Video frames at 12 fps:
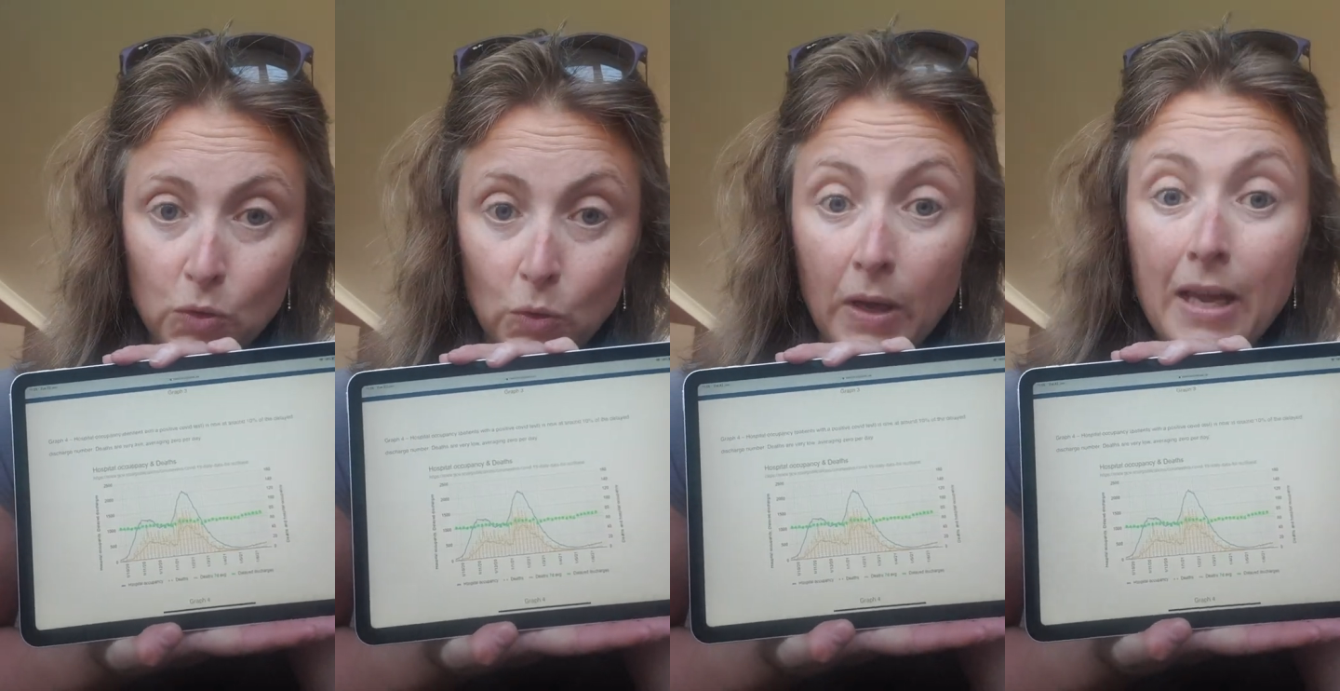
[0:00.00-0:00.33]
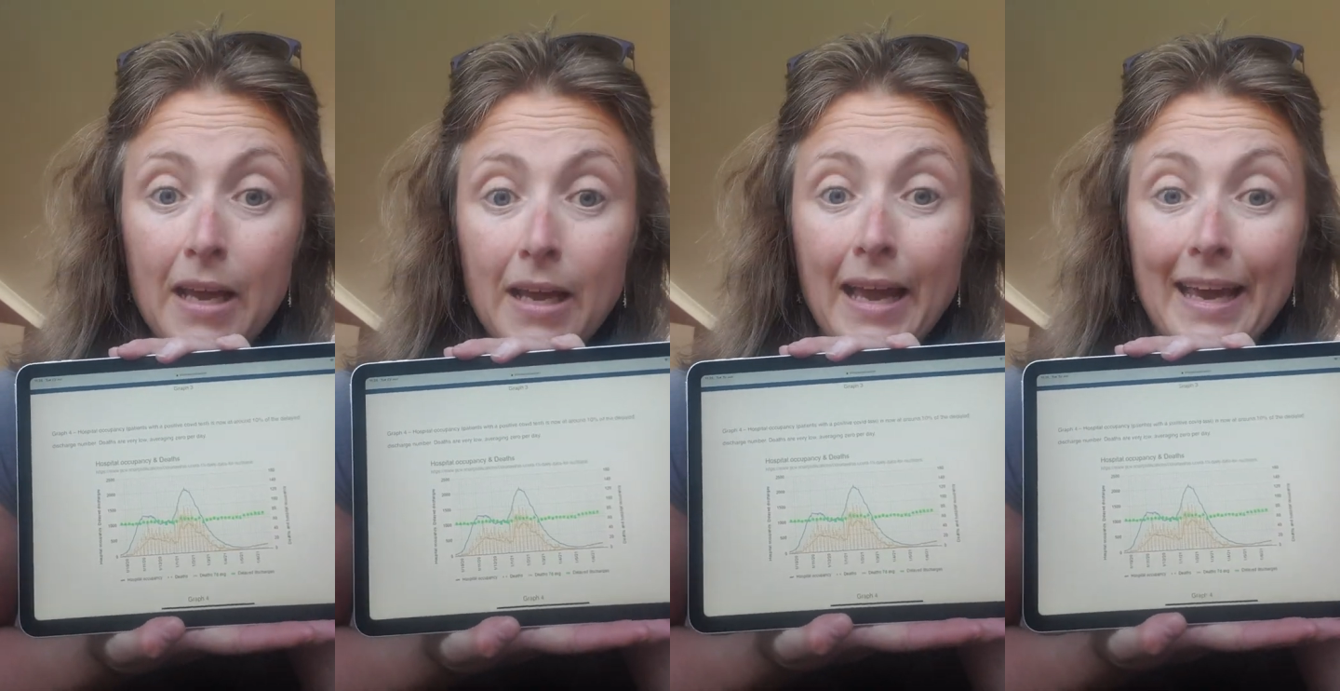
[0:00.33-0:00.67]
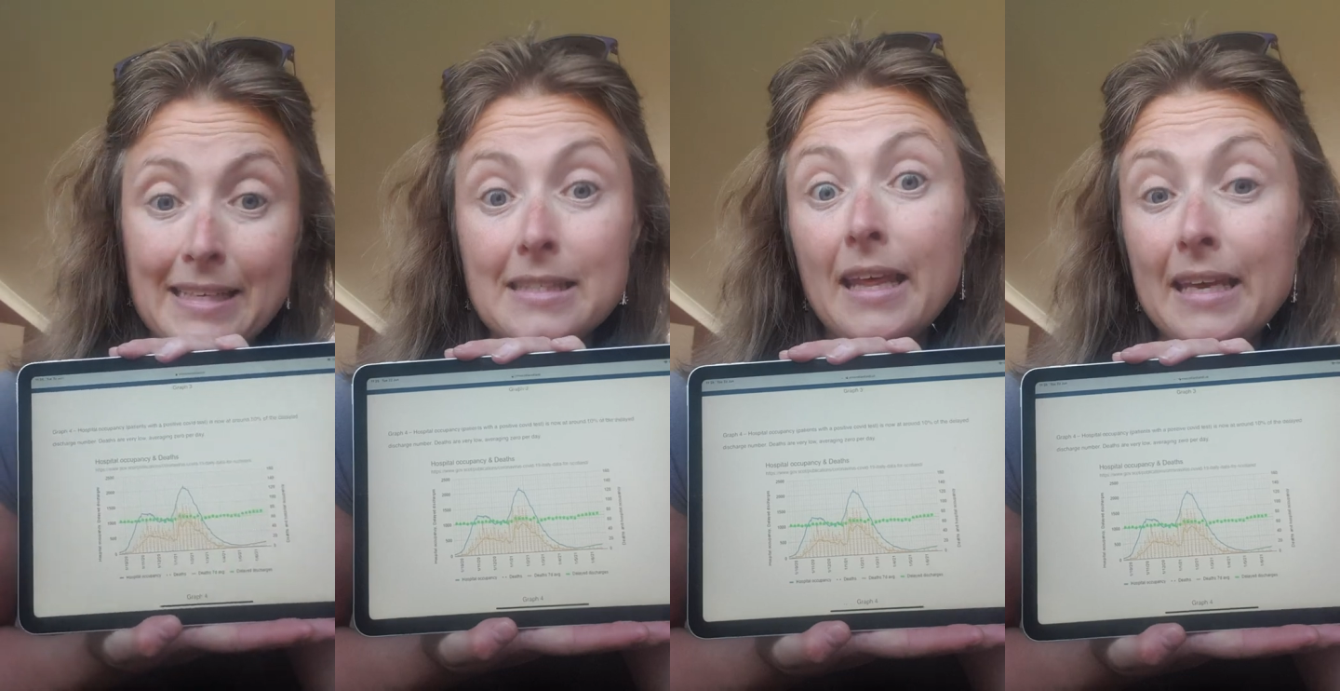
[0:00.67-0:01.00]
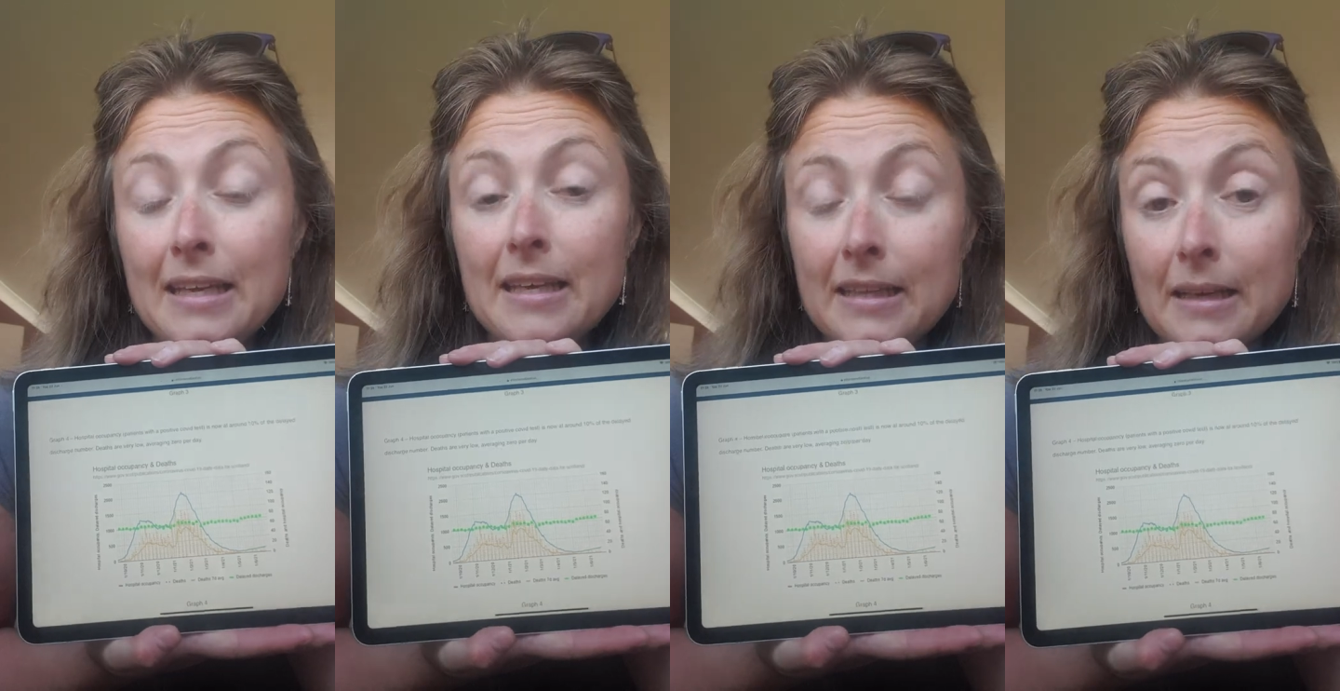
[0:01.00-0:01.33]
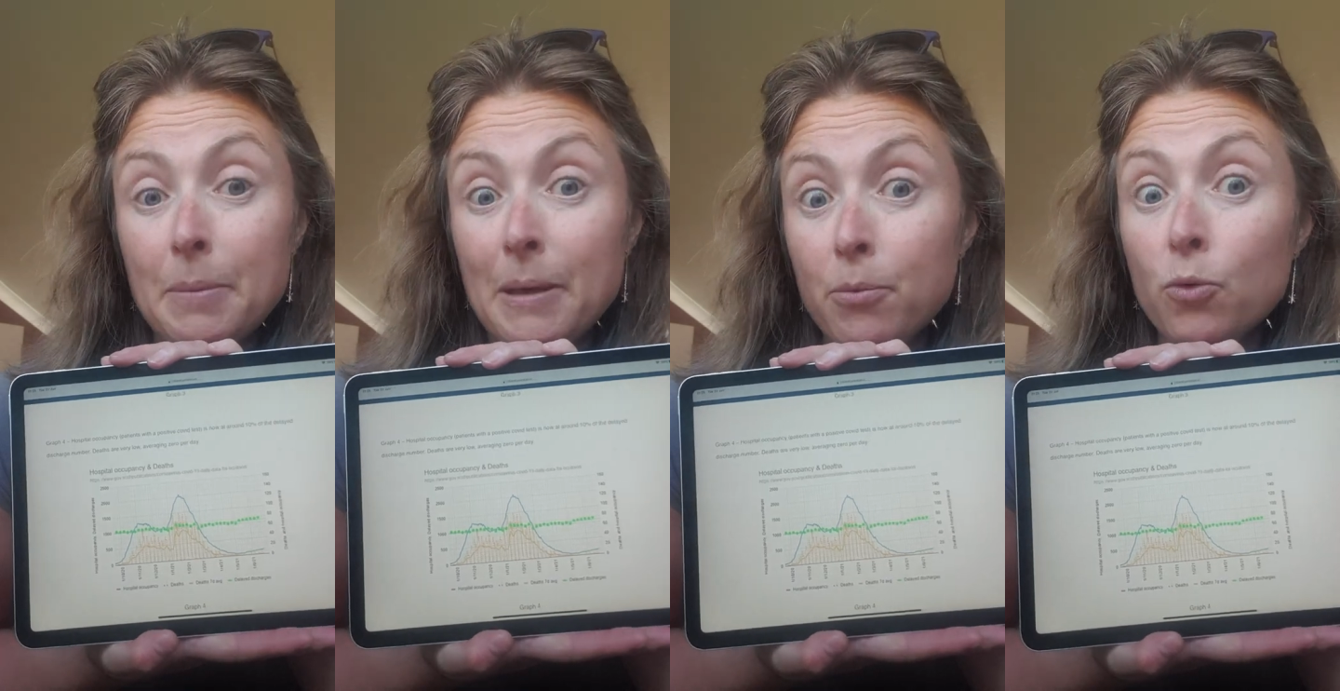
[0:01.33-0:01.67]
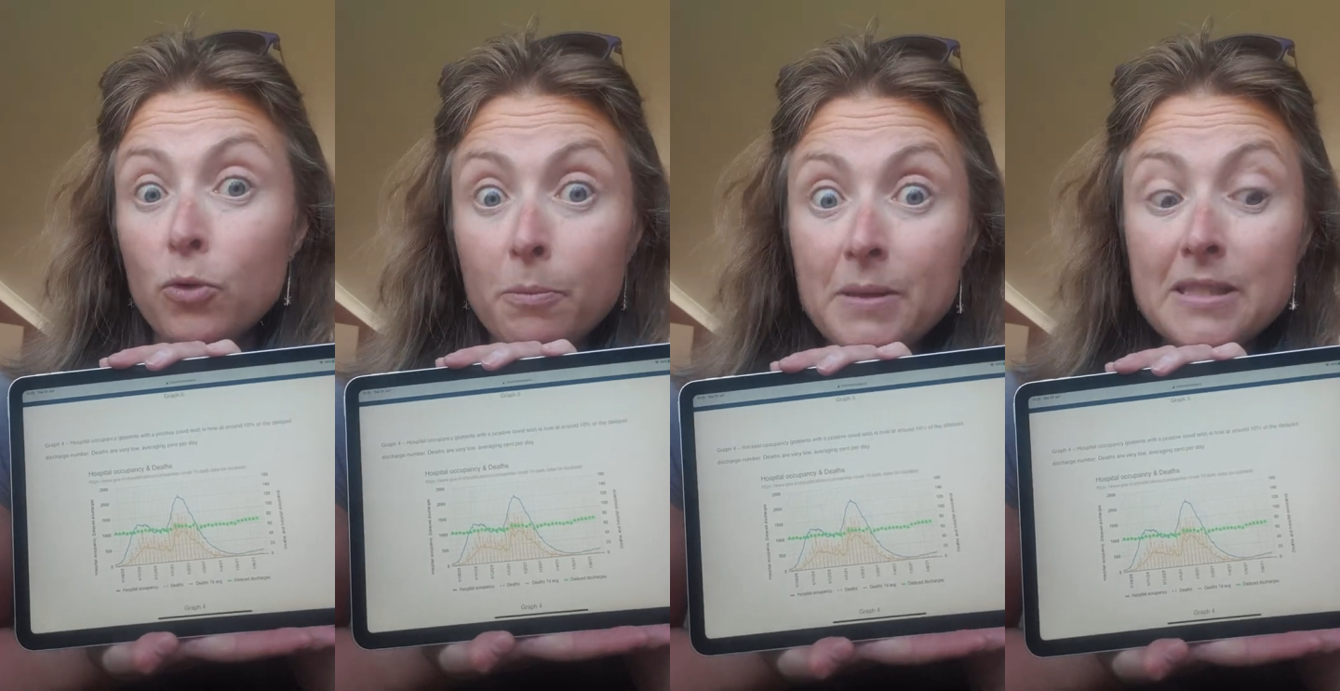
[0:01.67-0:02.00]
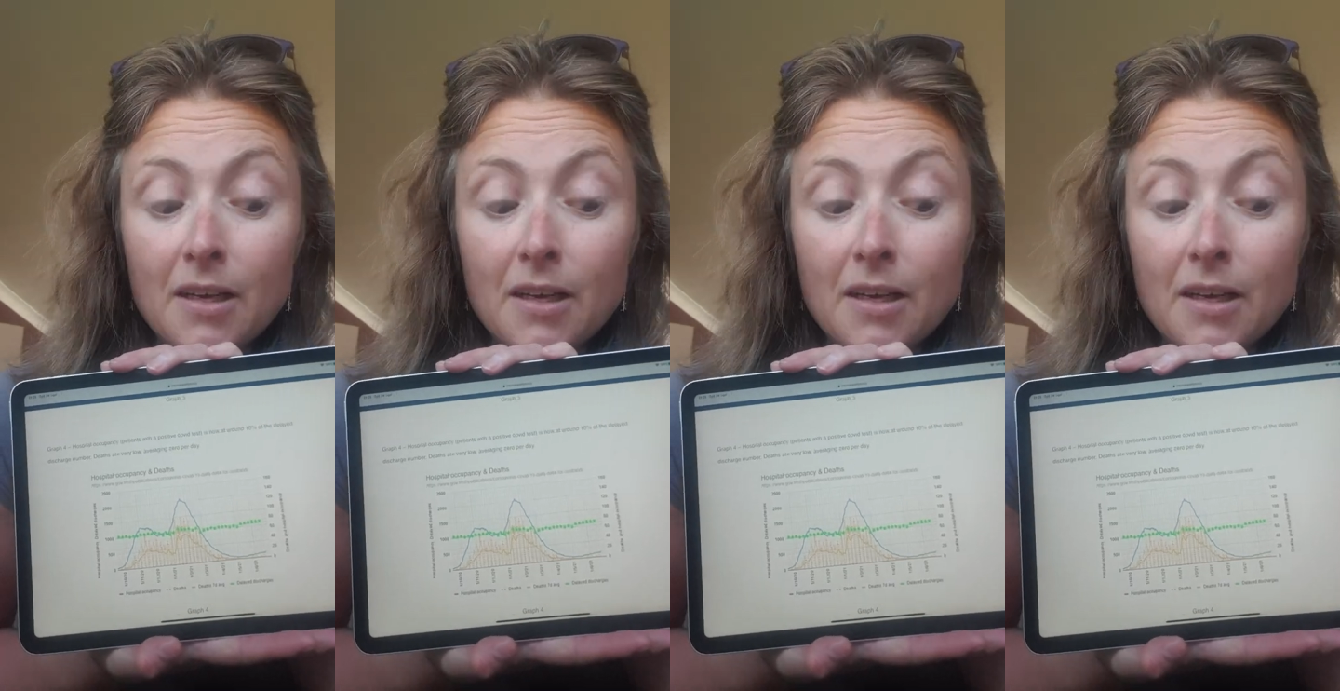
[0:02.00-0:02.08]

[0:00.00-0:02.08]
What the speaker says: So it is likely that people would be